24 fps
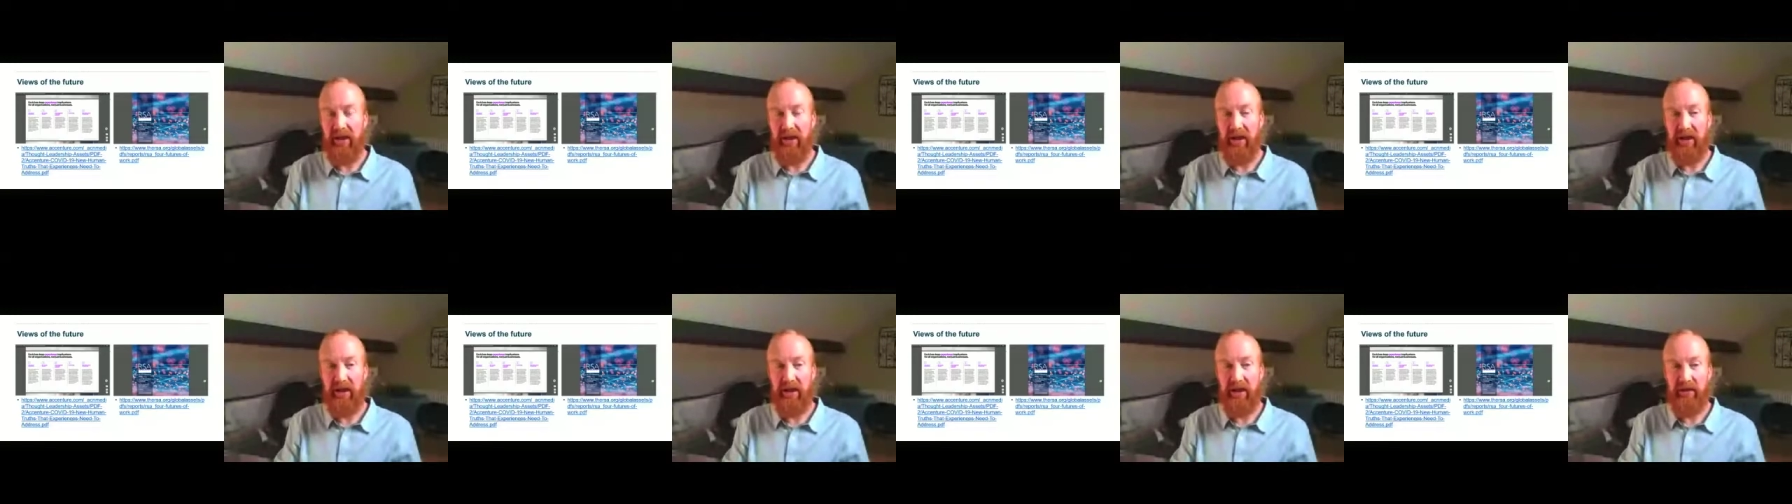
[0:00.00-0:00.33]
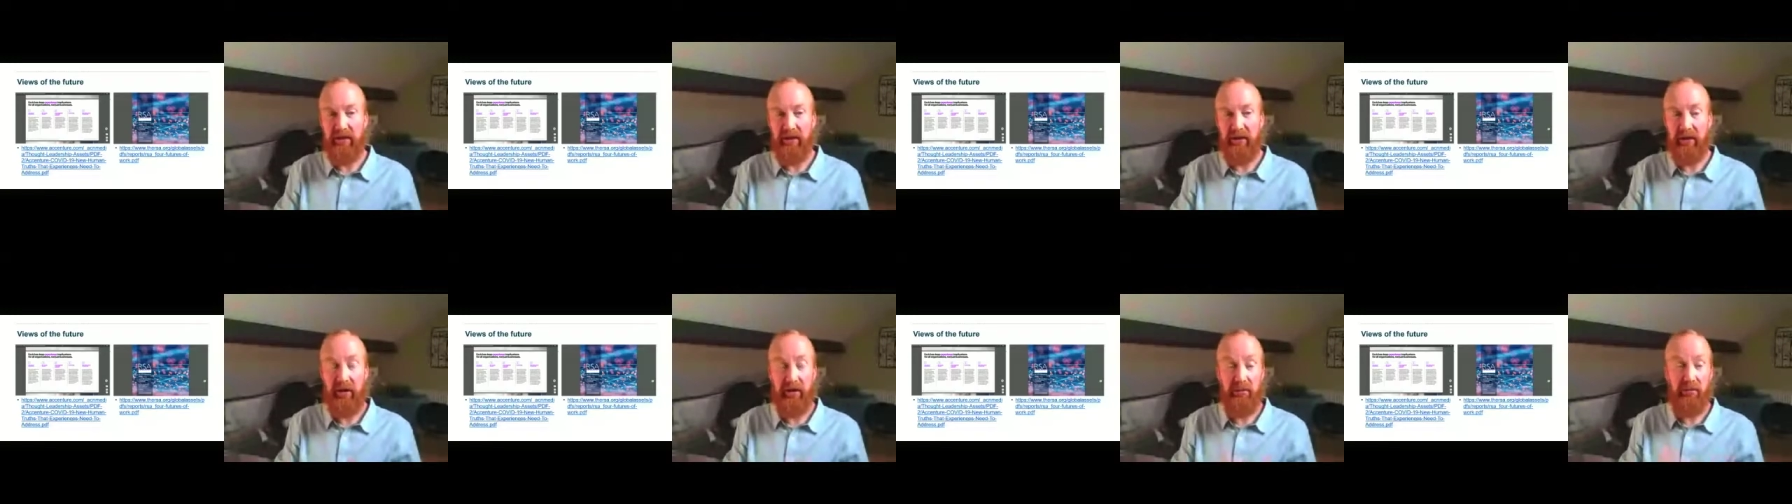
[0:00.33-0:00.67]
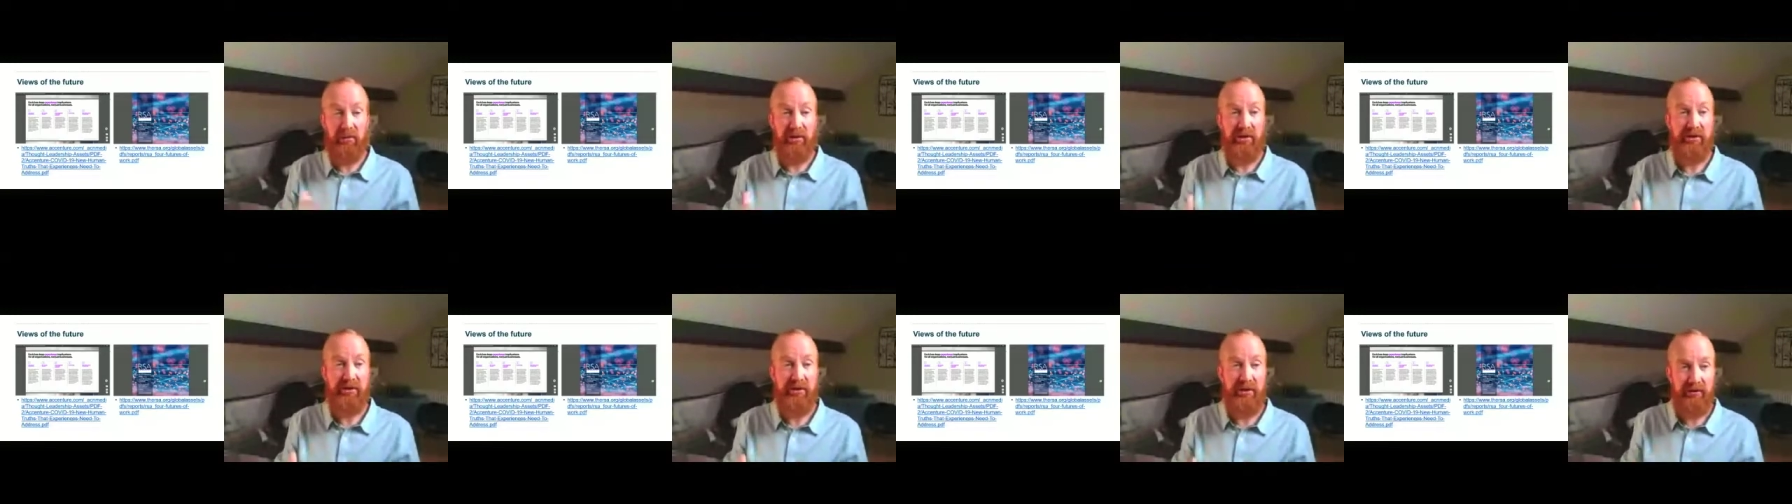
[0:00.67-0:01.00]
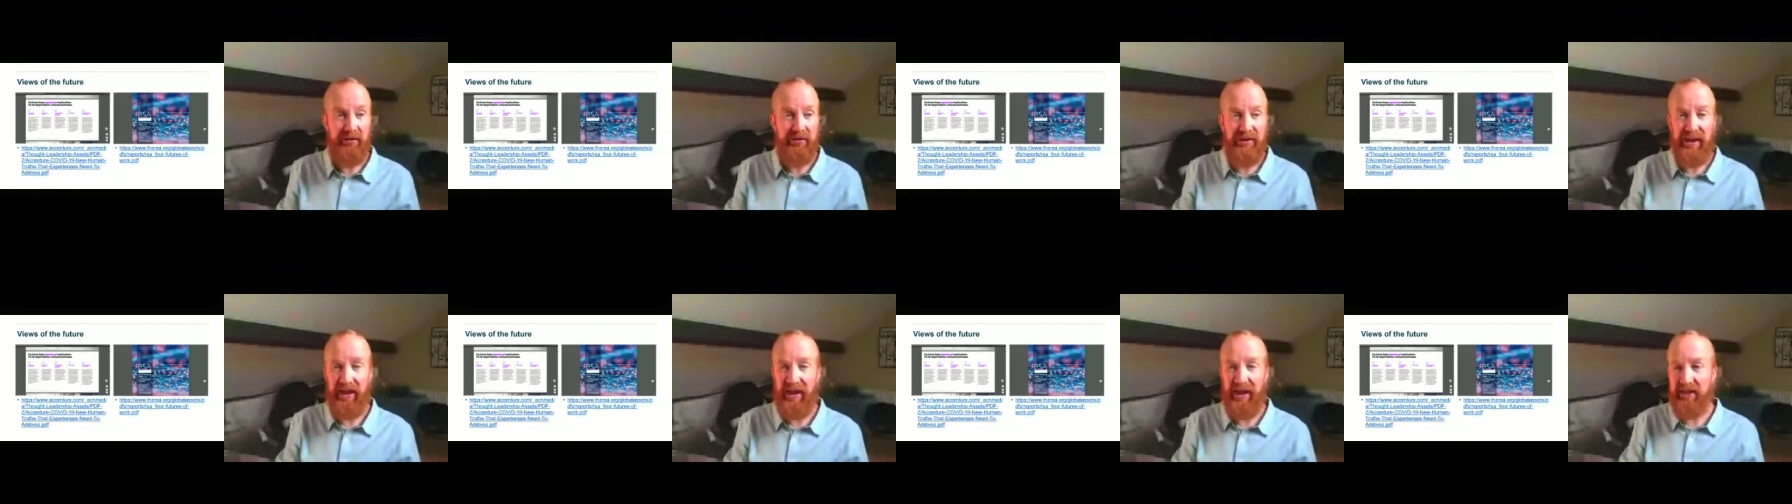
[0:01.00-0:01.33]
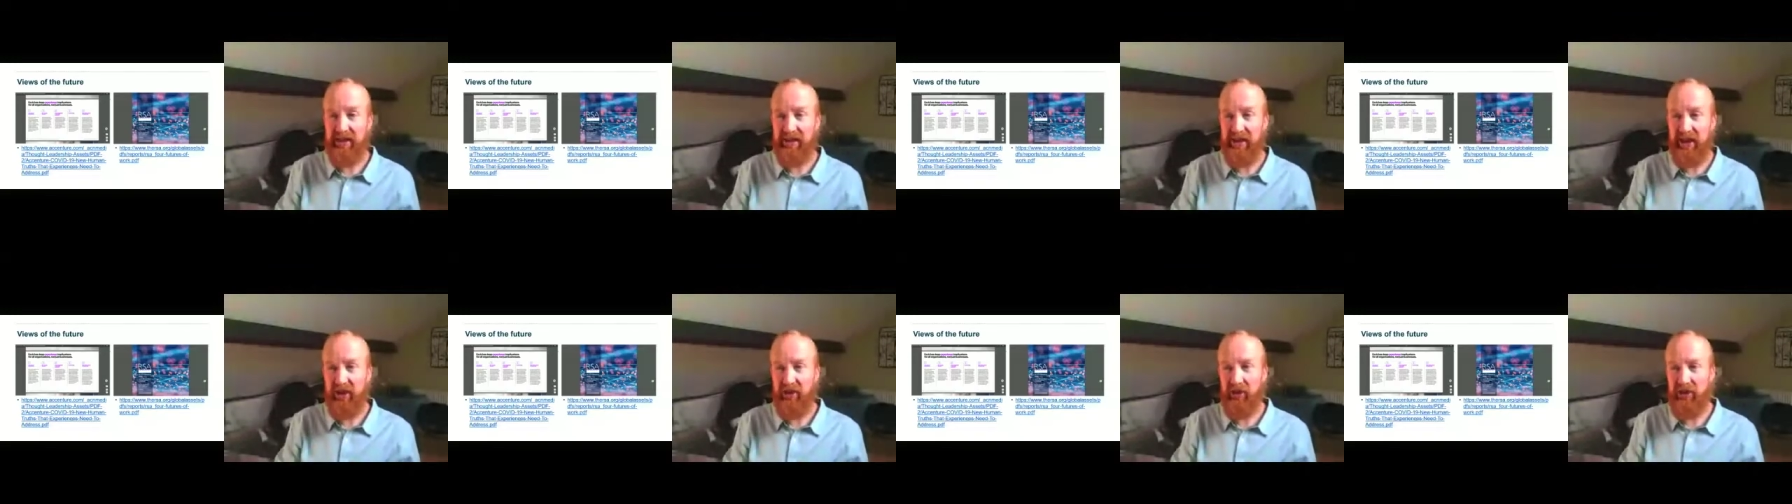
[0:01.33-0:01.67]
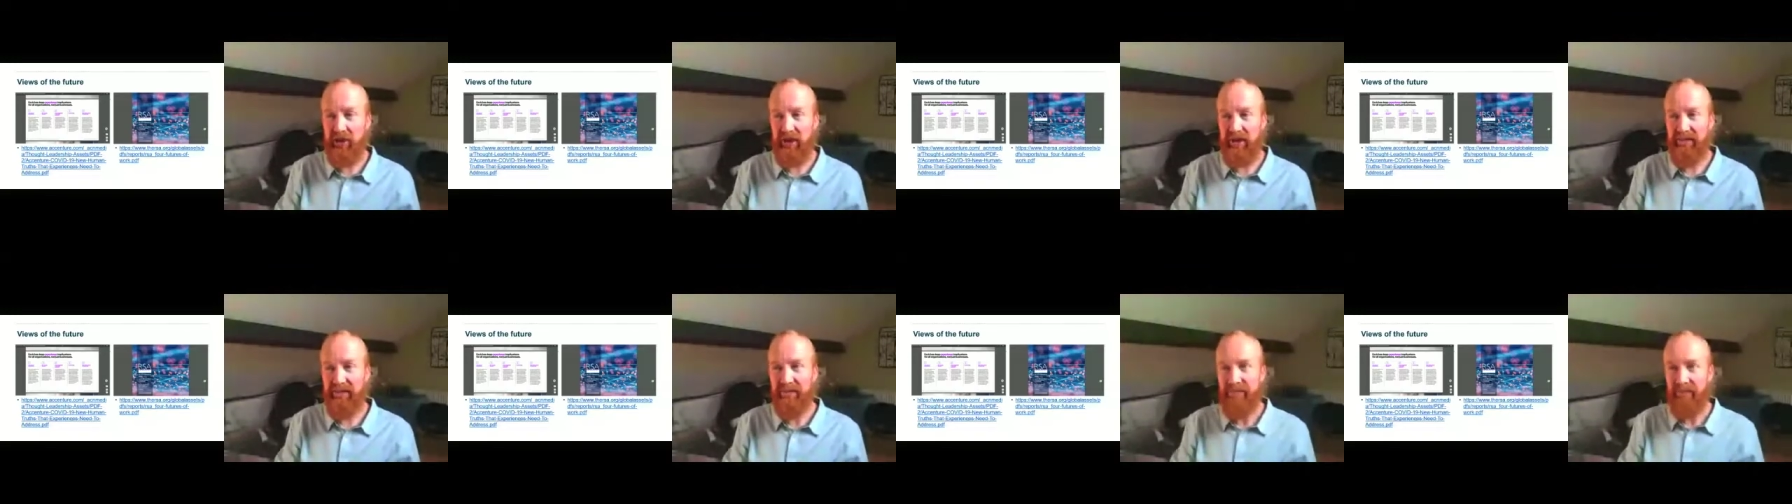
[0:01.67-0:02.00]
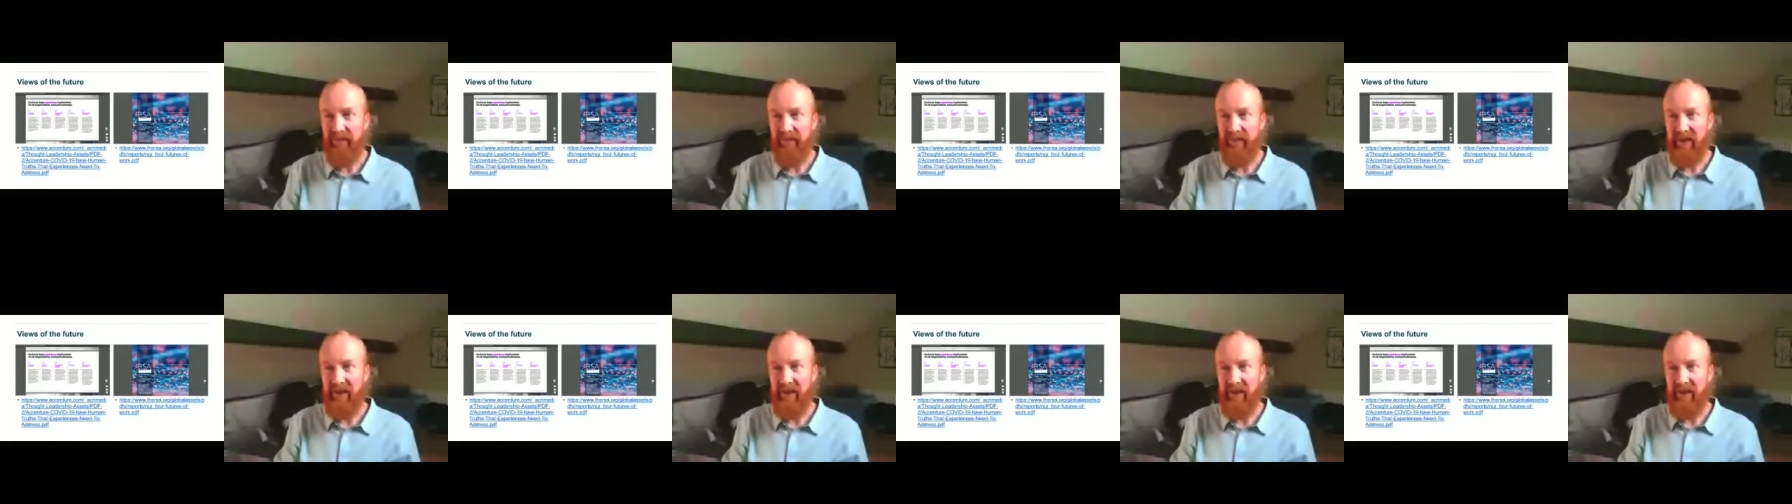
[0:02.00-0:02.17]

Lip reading: the global consultancy Accenture,